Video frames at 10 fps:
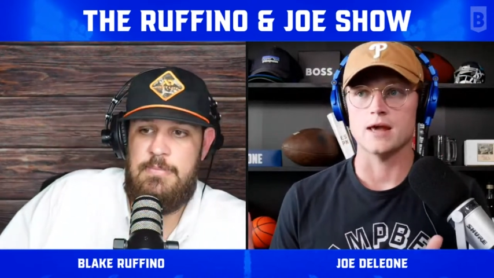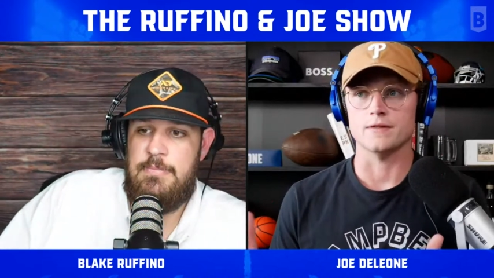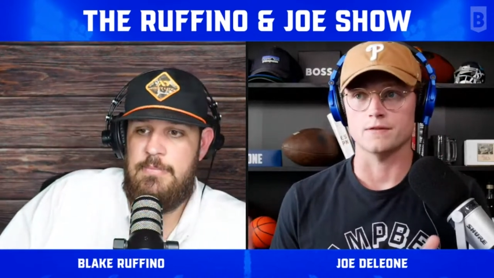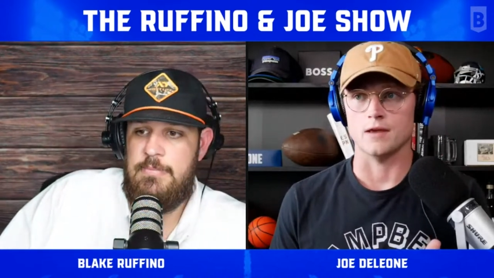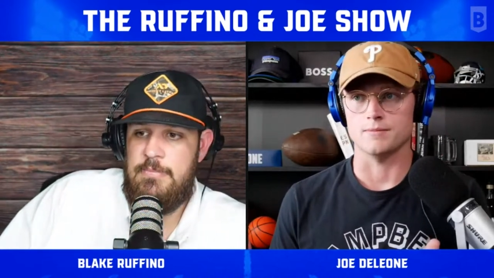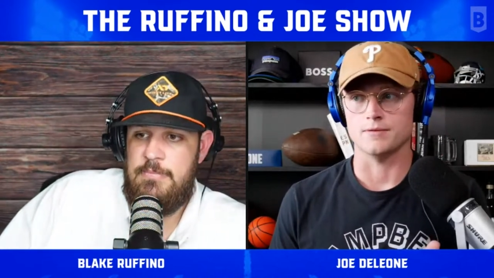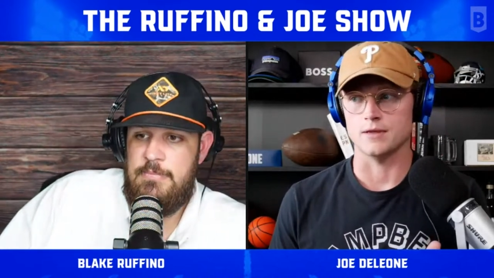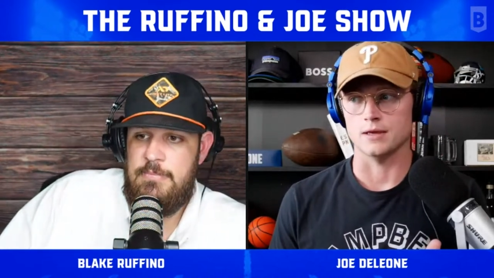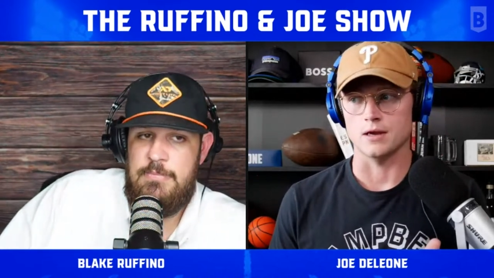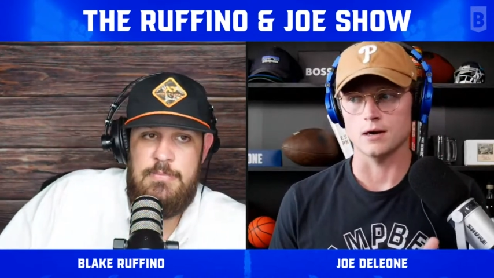Speaker 1: the same
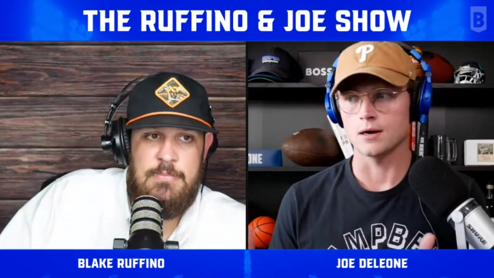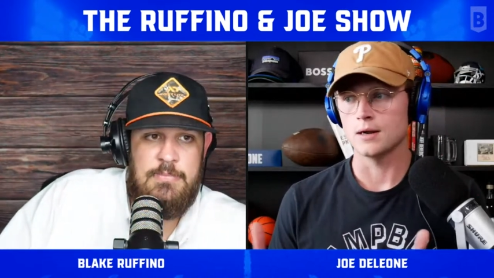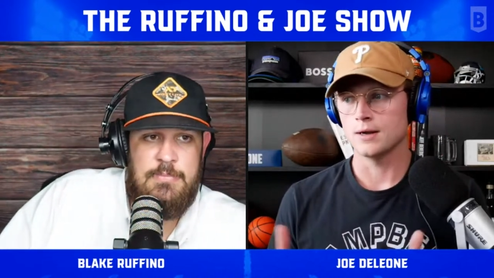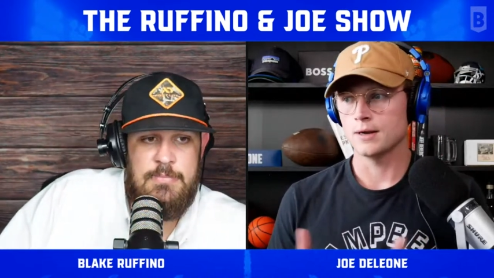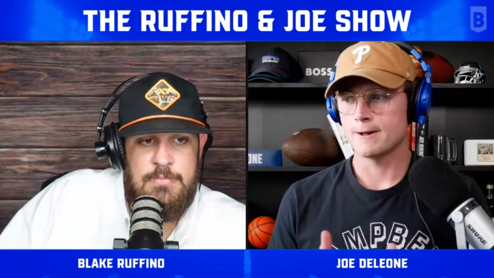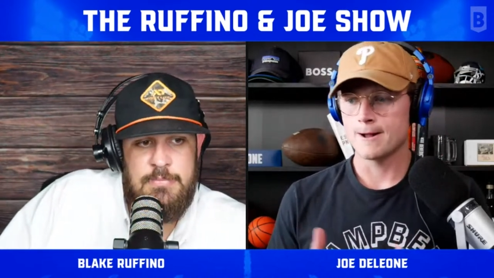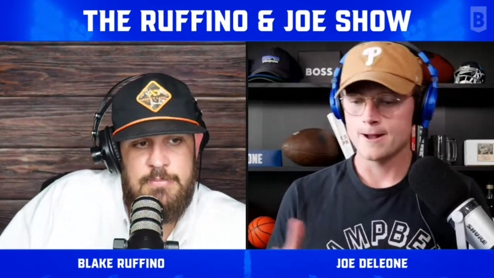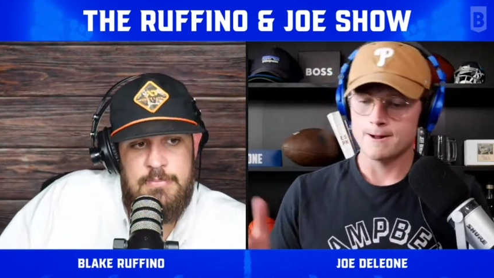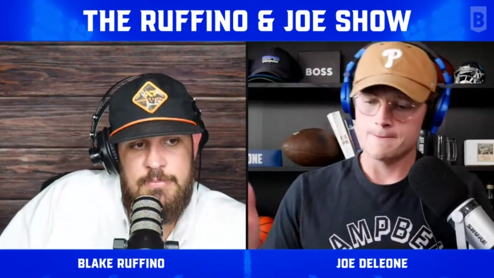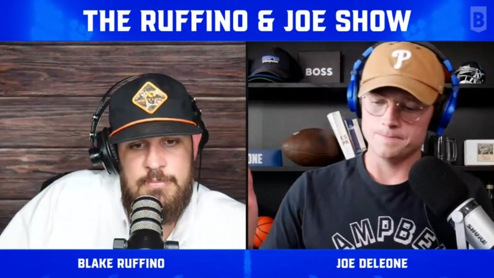thing here.
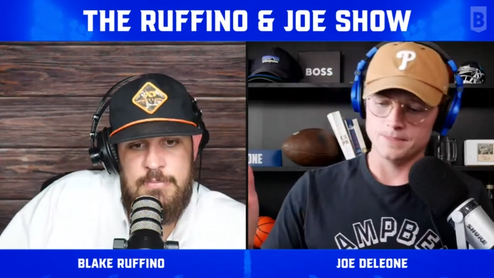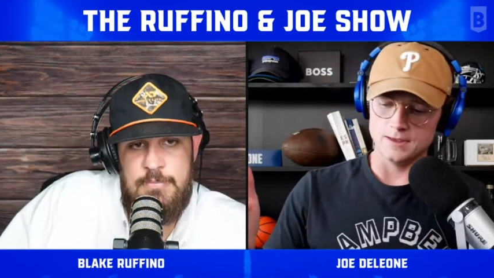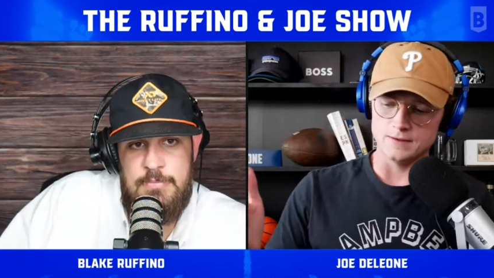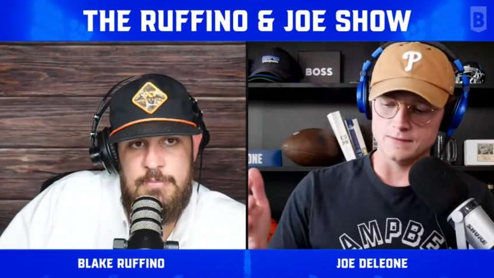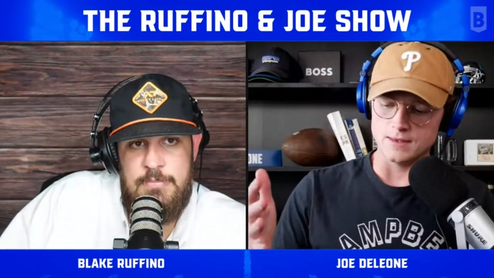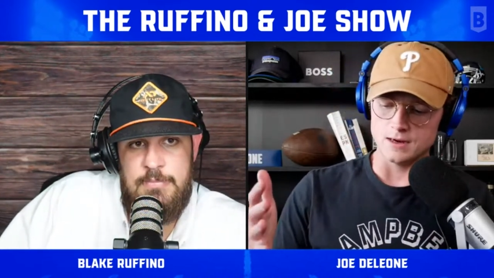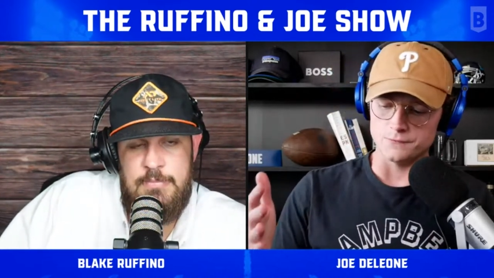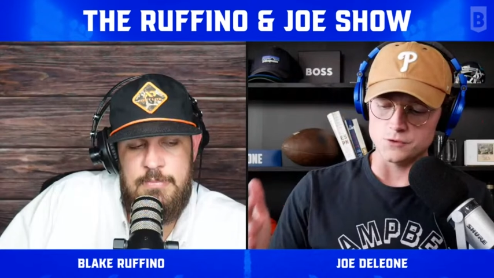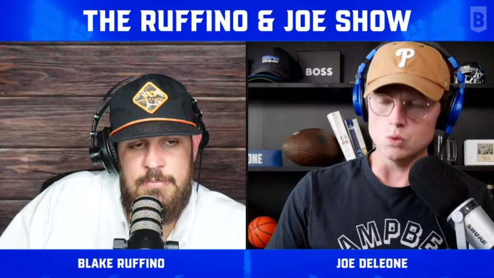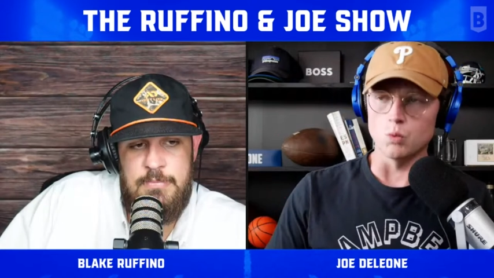It's that
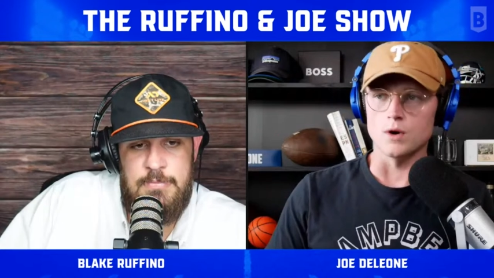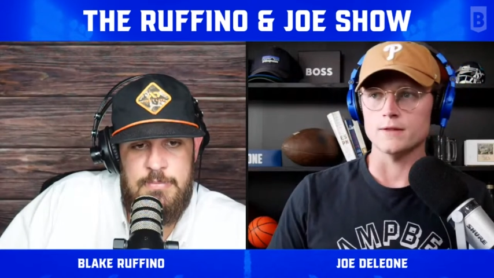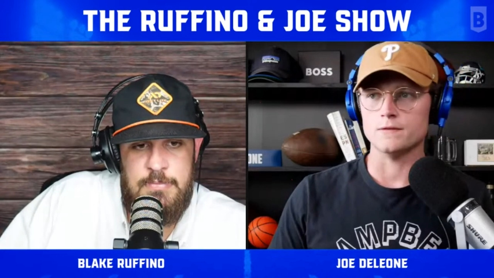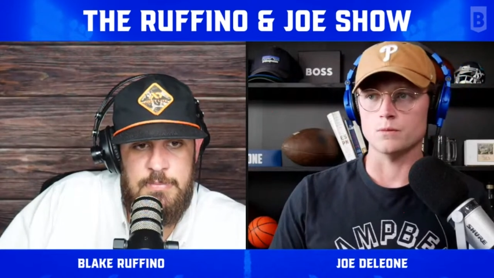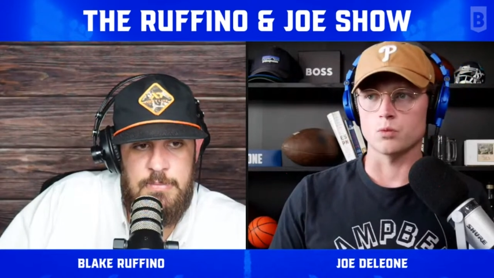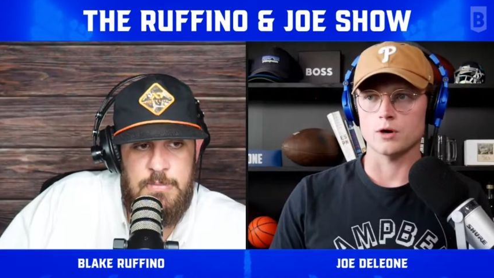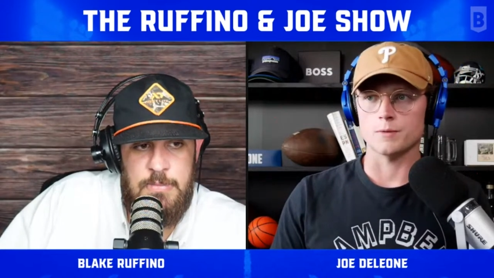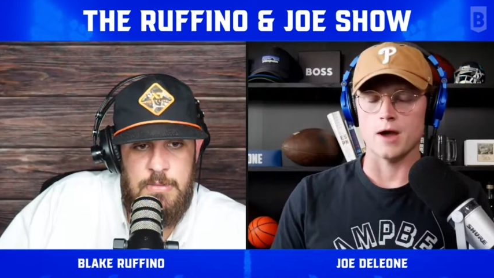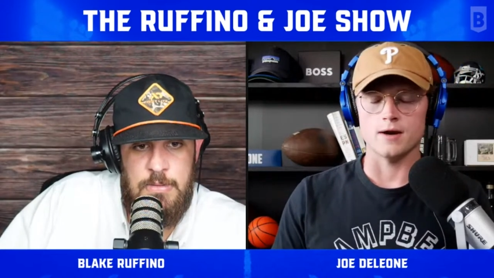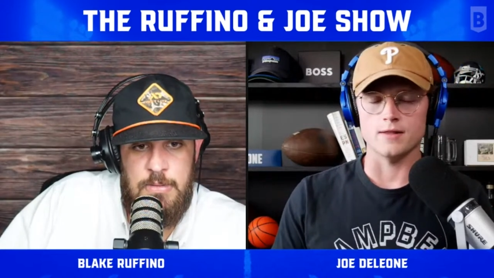if you want to work
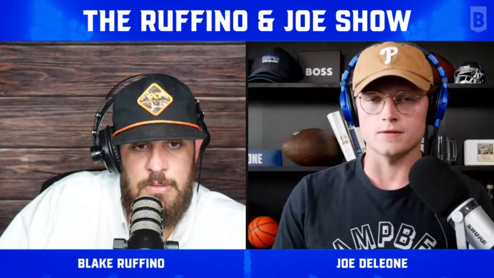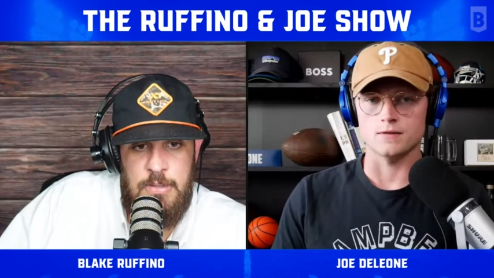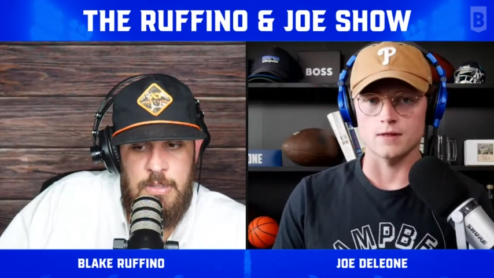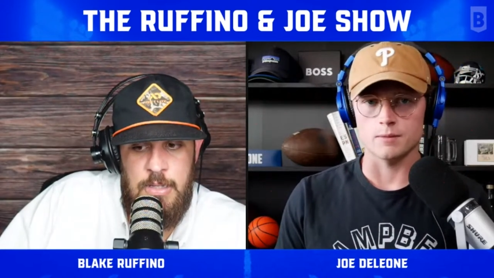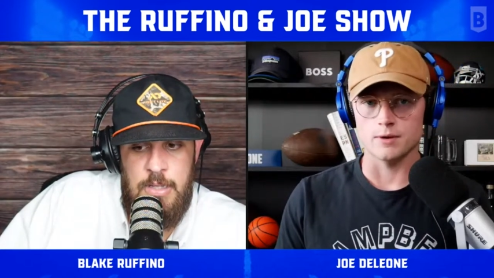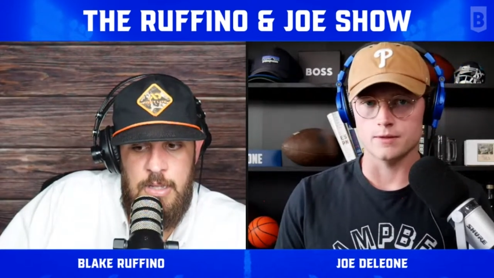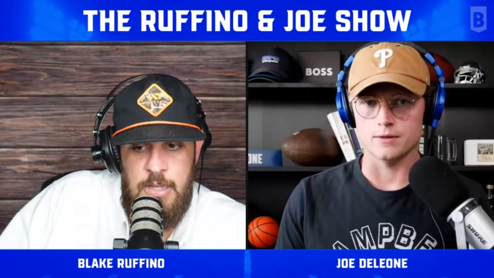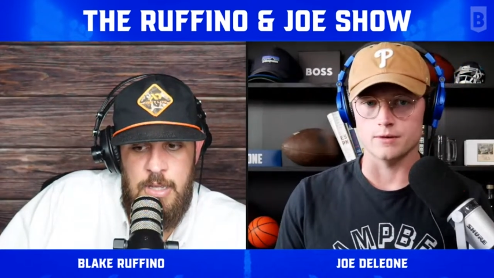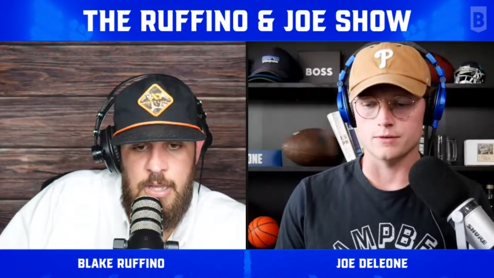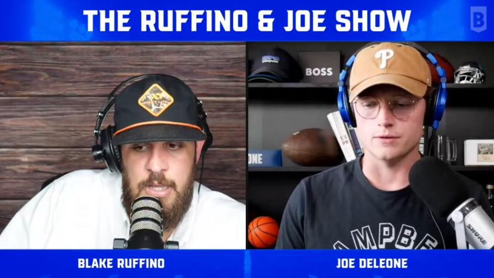out of that stigma,
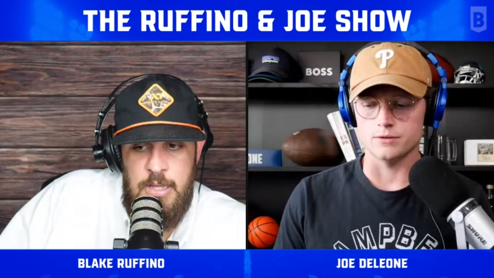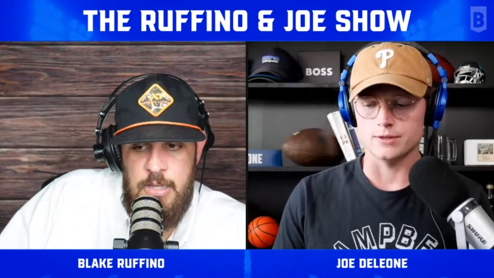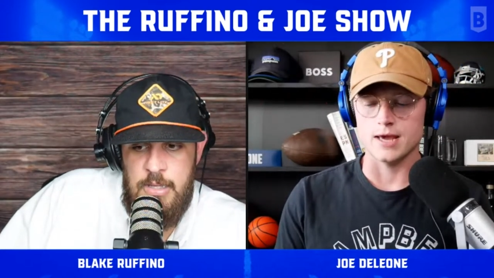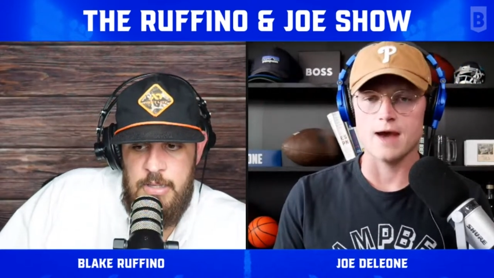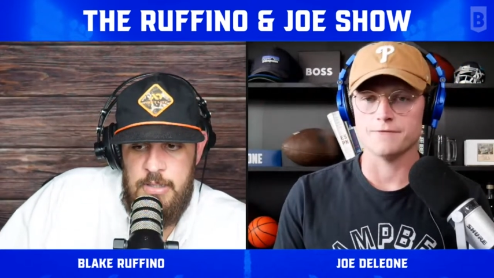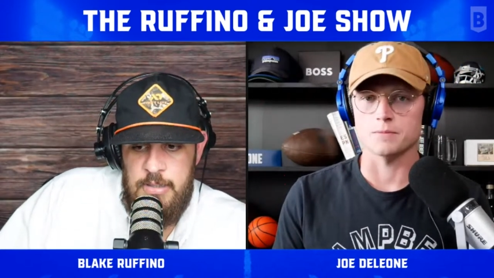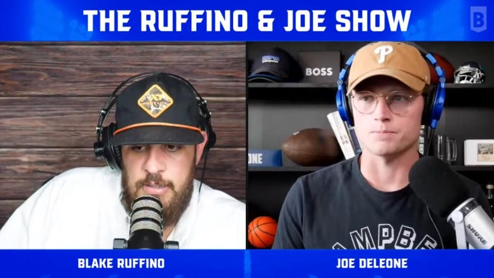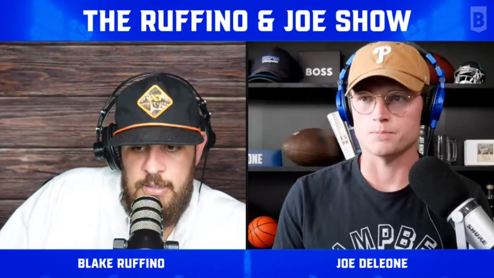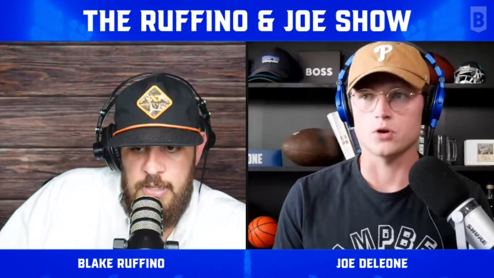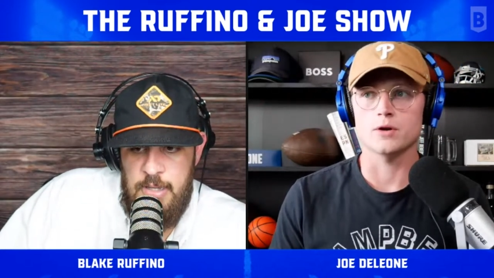you have to
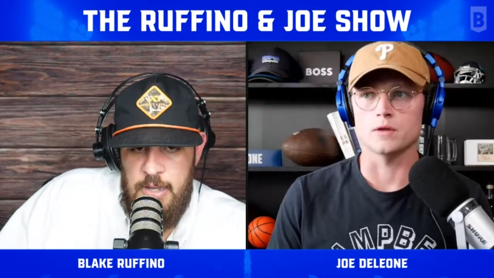put in the